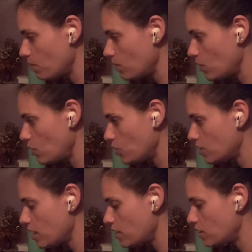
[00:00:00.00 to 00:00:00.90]

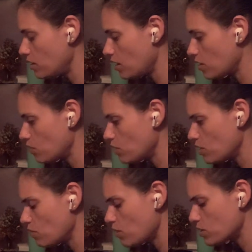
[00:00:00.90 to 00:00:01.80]
yeah, you
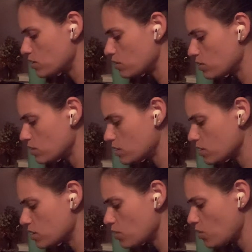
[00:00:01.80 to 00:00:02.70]
really want to. This
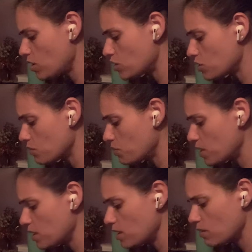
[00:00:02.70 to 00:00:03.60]
is someone that you're
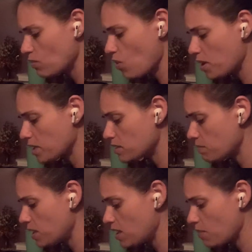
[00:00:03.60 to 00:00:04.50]
really wanting to
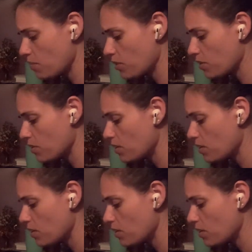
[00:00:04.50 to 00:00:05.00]
meet up with.